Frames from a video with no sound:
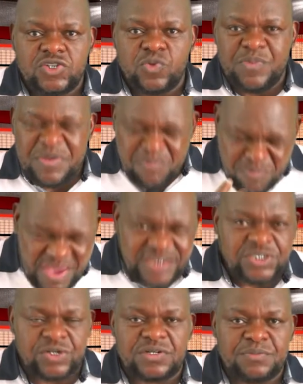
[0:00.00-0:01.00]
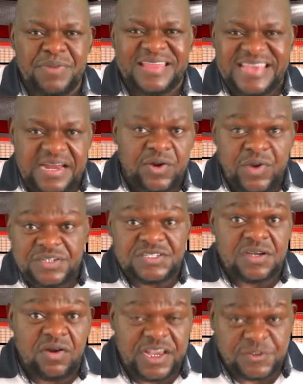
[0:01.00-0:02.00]
to be mentored by the
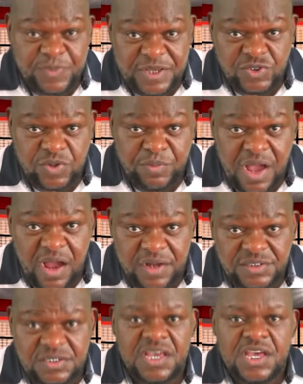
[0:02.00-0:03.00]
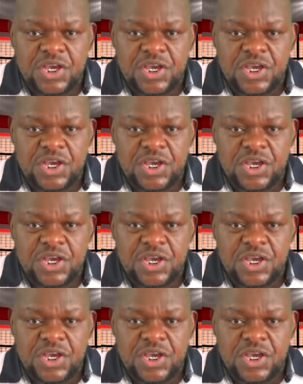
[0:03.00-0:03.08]
anointing God has placed on my heart